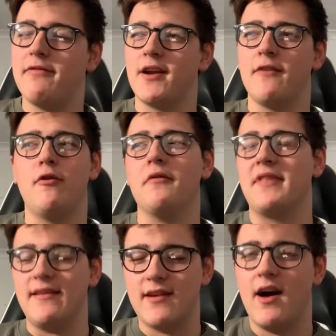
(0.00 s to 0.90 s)
And I thought,
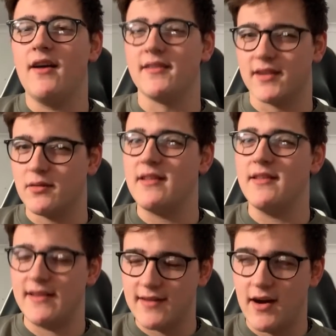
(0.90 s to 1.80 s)
this car is
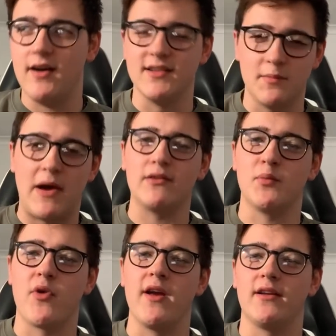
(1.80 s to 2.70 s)
about to
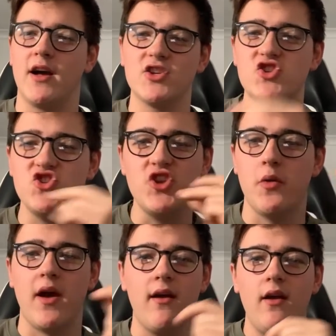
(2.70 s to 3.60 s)
break. Like, I just knew
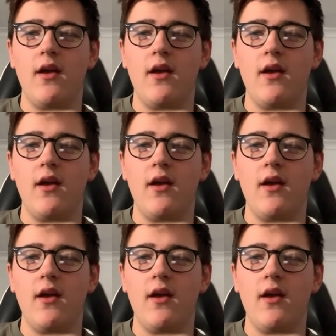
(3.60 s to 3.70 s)
it.